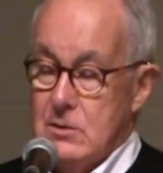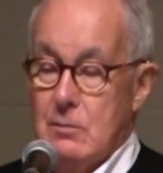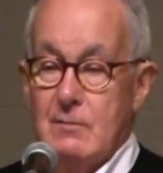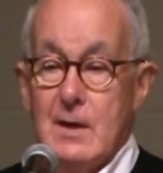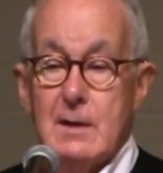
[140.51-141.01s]

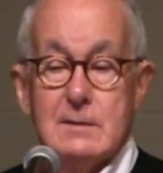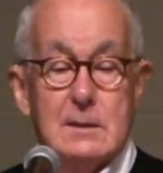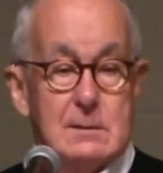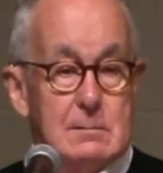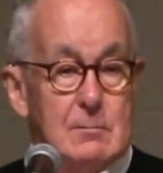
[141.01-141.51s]
Joan of Arc,
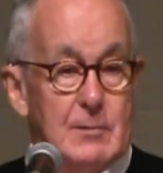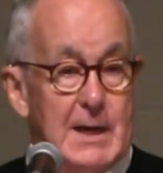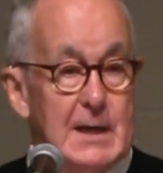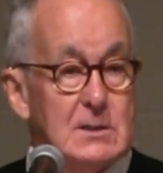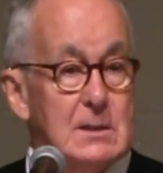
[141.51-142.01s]
the
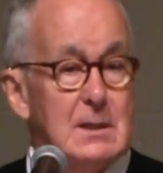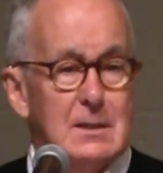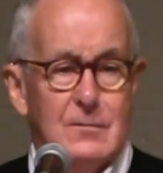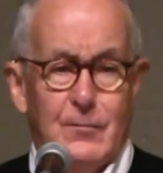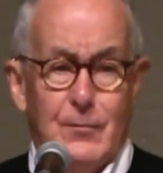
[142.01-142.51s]
reaction
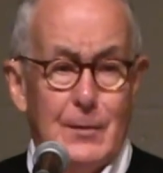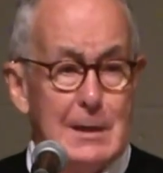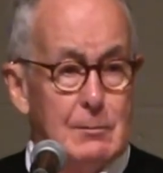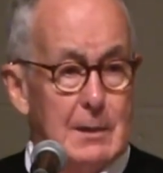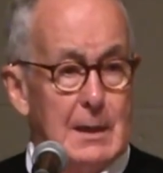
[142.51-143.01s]
is
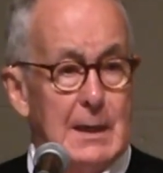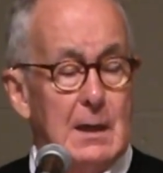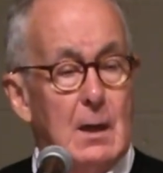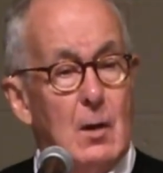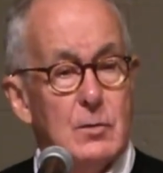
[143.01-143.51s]
frequently,
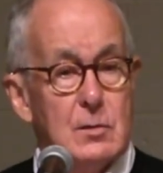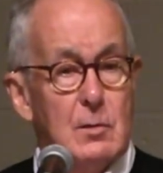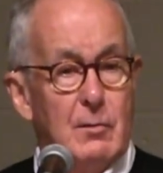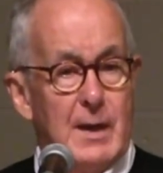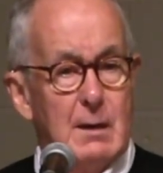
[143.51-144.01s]
oh, you
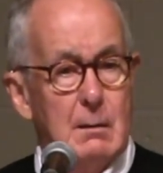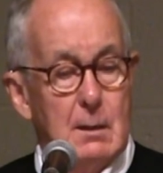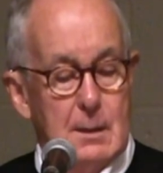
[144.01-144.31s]
go there?